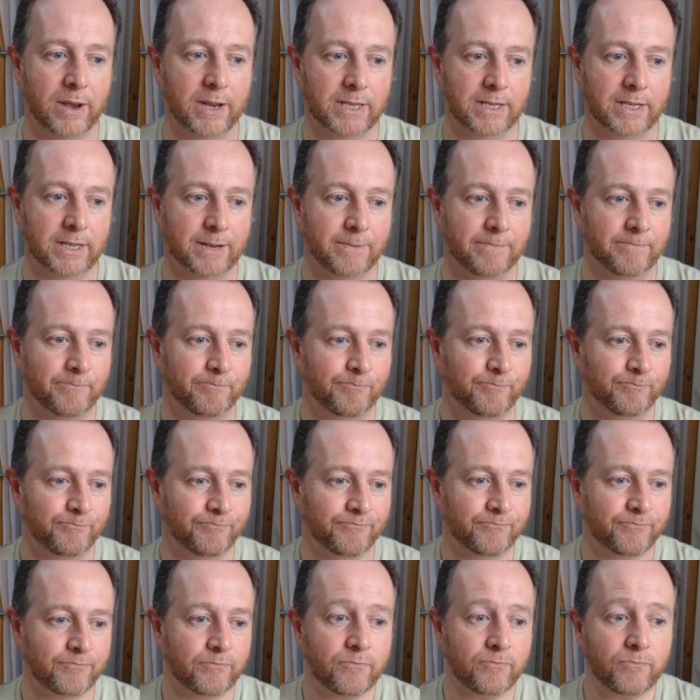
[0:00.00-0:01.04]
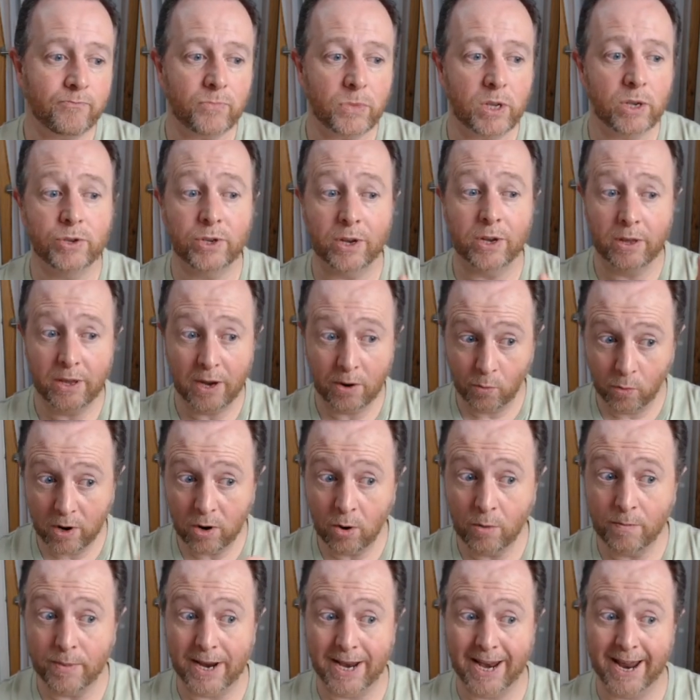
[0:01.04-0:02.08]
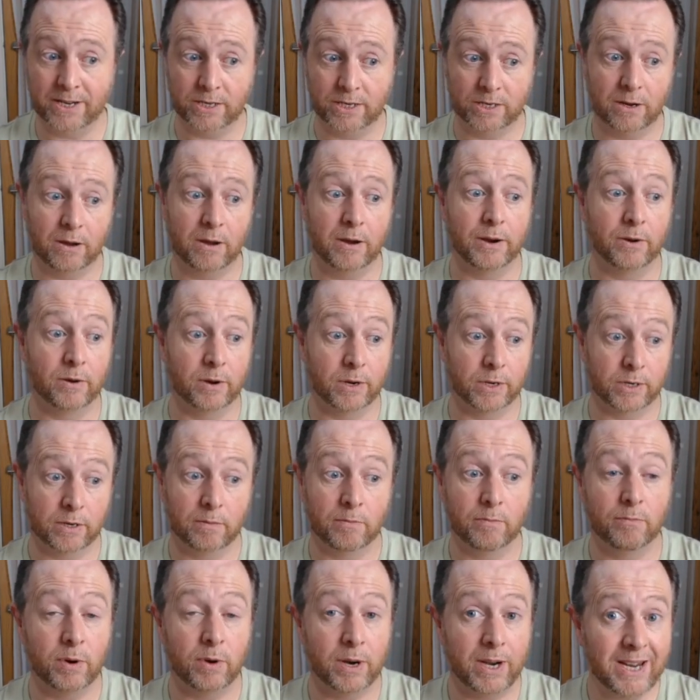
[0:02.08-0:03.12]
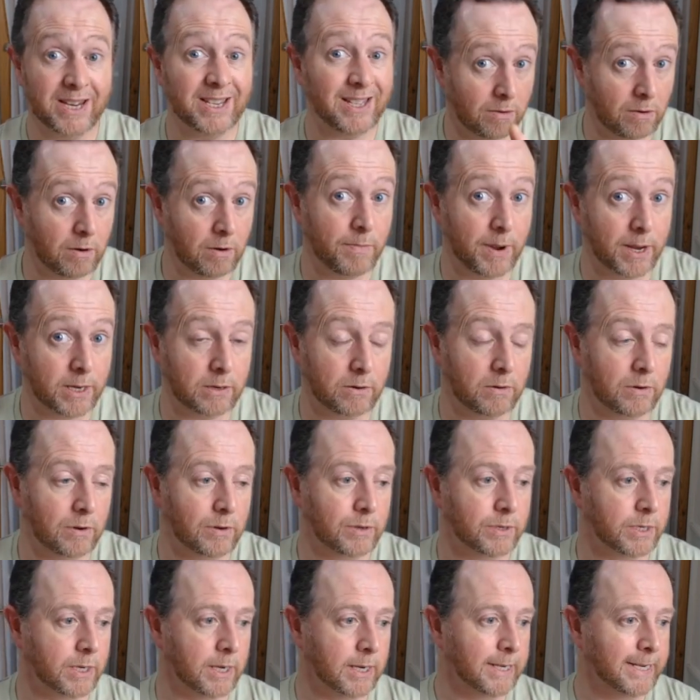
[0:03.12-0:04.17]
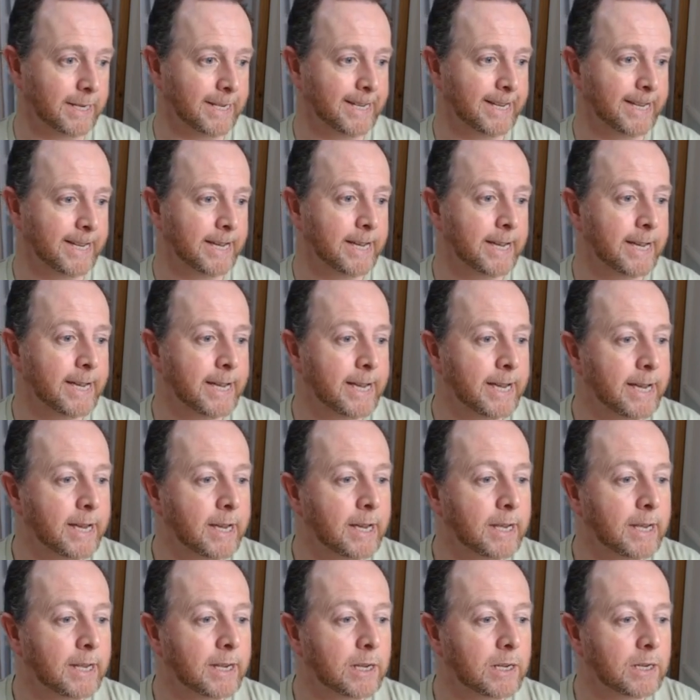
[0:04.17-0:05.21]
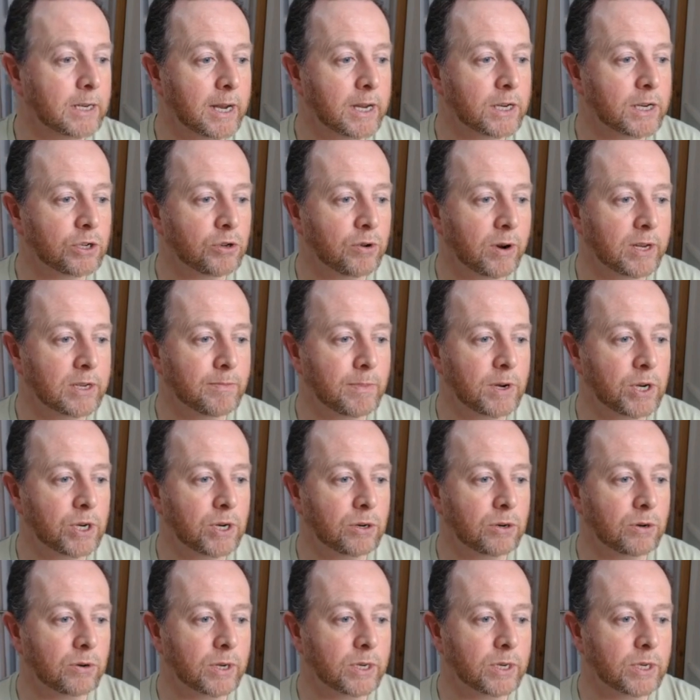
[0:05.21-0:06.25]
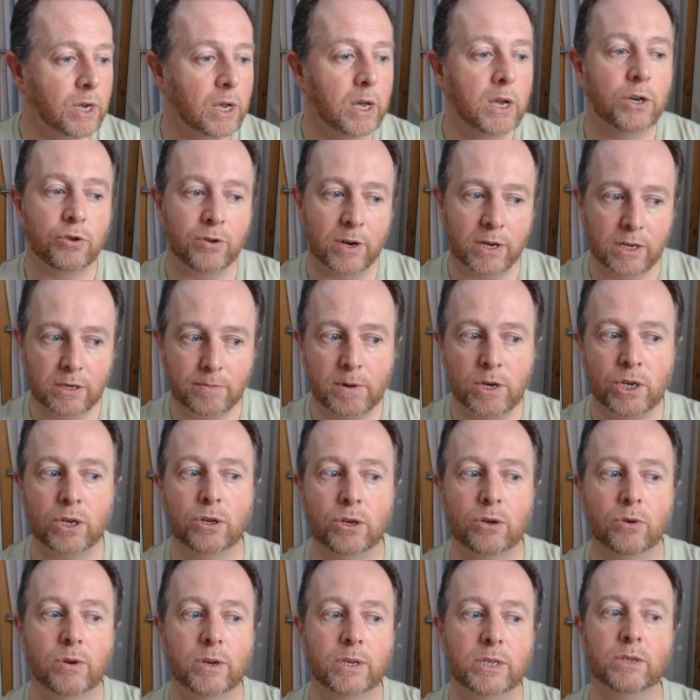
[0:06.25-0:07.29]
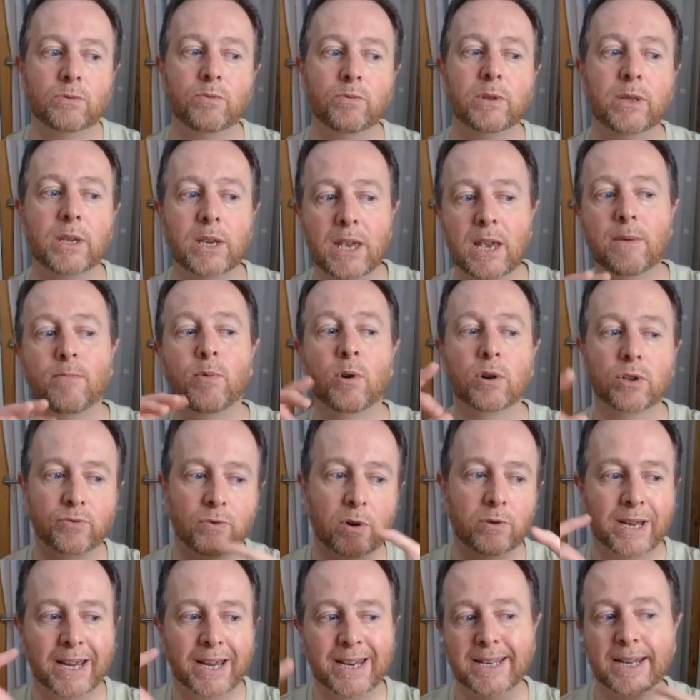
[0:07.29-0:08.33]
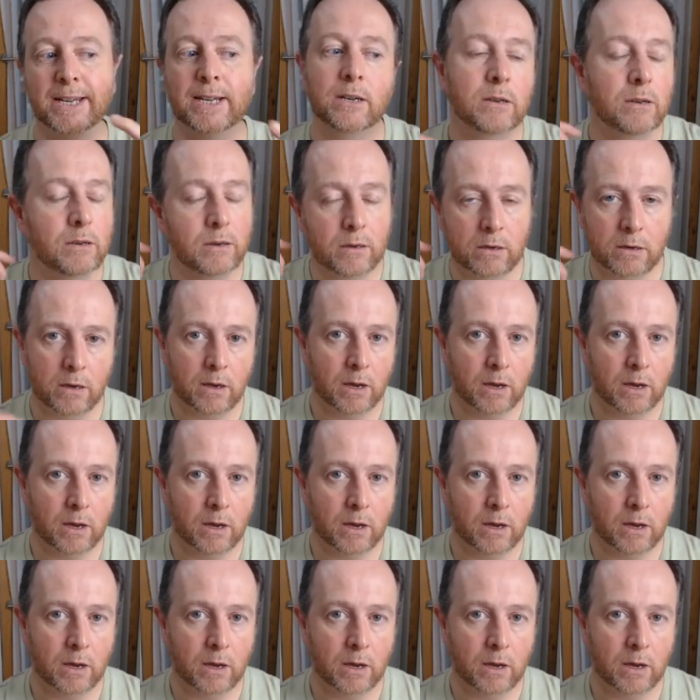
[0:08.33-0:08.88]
ice. So there will be less tyre noise, but is there a better answer? There's less transmission noise. Transmission noise is with the gearbox rotating,